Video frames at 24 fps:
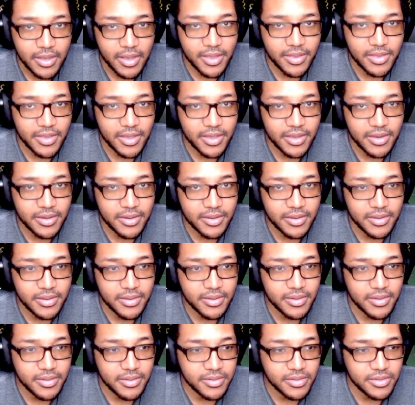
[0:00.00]
and then
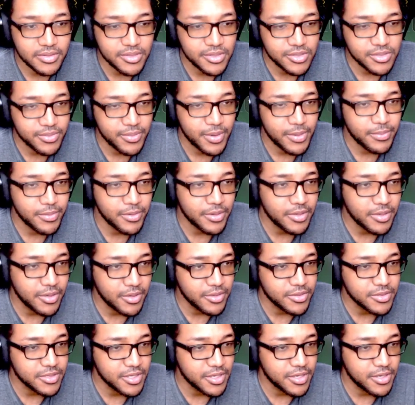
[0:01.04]
just remember it
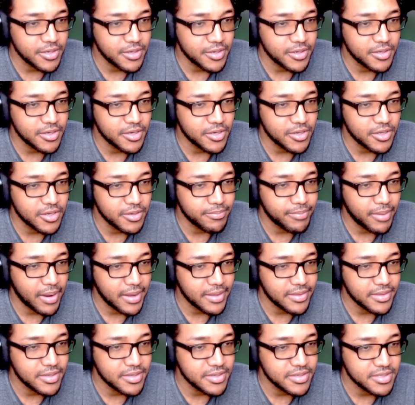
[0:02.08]
goes here, and then you could buy
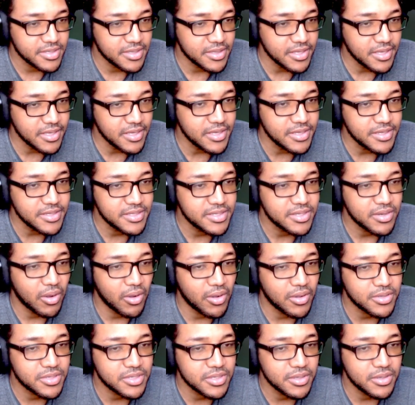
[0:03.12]
this. These
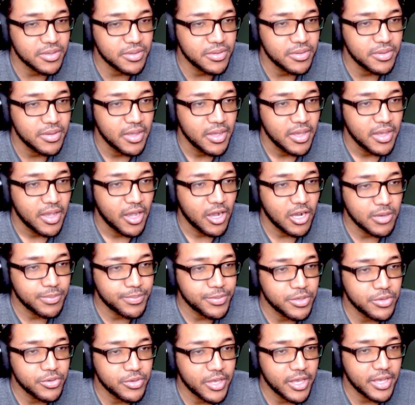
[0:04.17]
also help
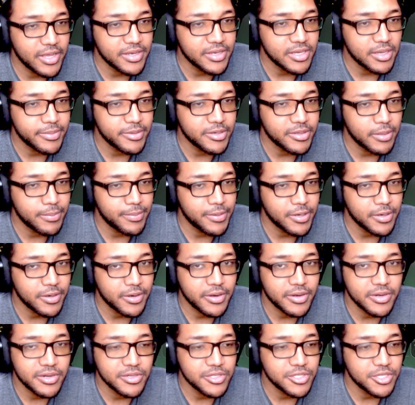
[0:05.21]
you get double the Pinnacle
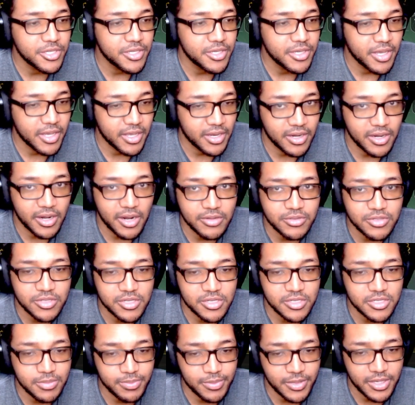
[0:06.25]
energy, and I'll just
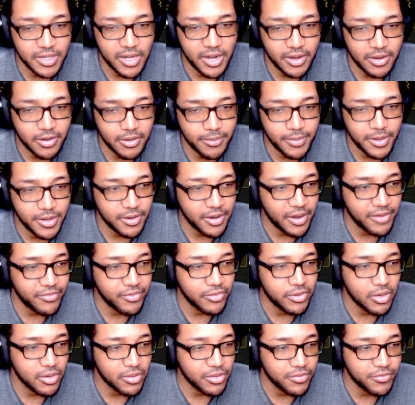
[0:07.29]
explain Iron Commander. I have
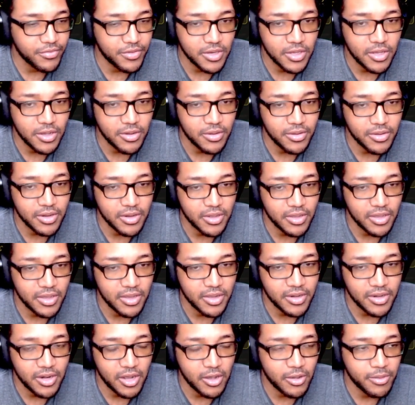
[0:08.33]
another video,
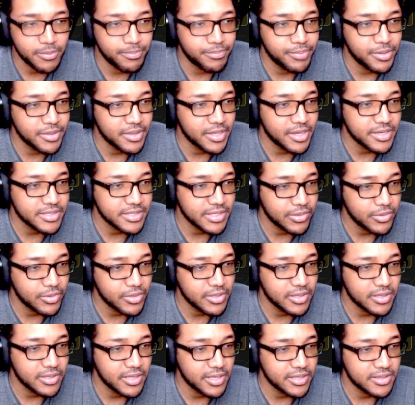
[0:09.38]
and I'll put that as like one
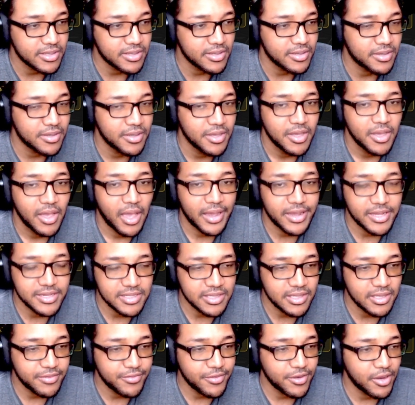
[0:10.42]
that like the I guess
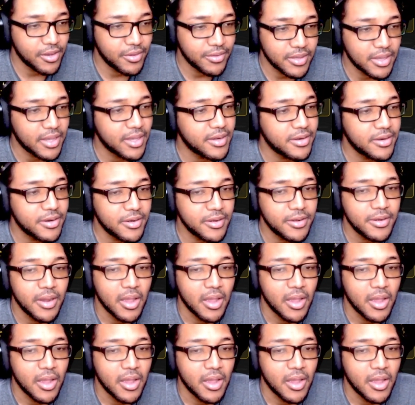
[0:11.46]
link video at the end here.